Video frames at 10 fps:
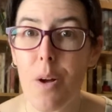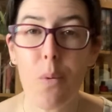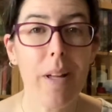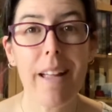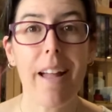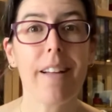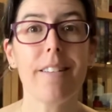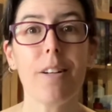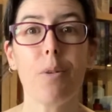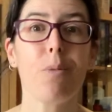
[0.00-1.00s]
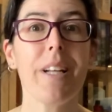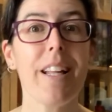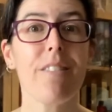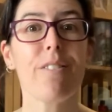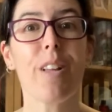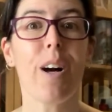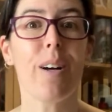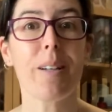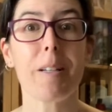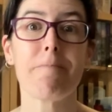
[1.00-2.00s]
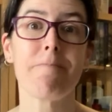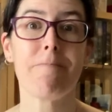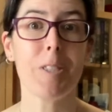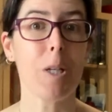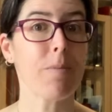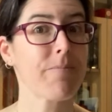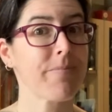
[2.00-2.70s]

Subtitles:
weekend reading vlog. So